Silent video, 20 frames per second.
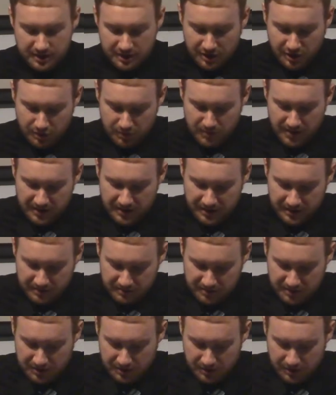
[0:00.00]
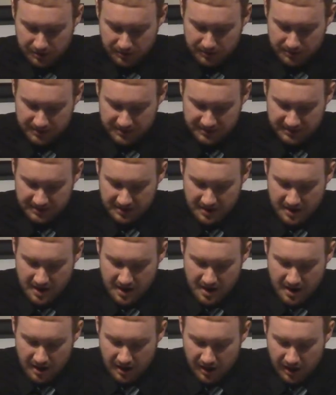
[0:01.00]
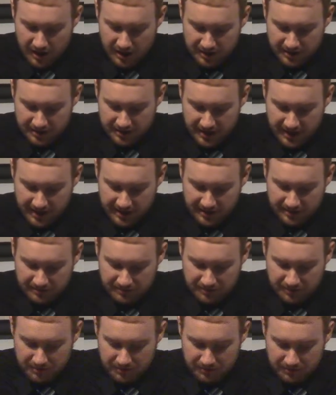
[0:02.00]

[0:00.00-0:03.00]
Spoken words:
at home on the computer was on